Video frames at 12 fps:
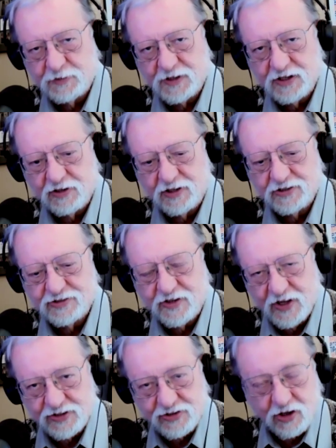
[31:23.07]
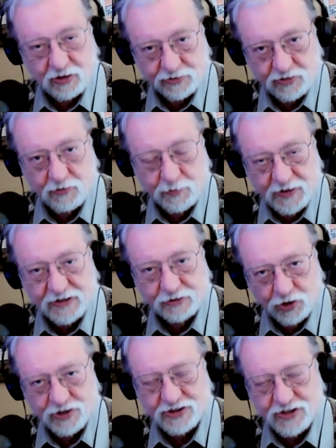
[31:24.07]
because that's also
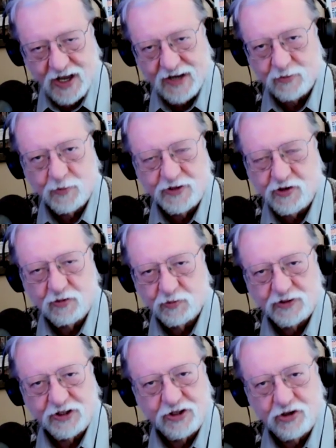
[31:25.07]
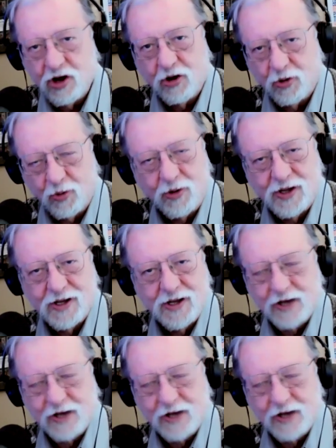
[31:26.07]
being looked at, and we don't really know.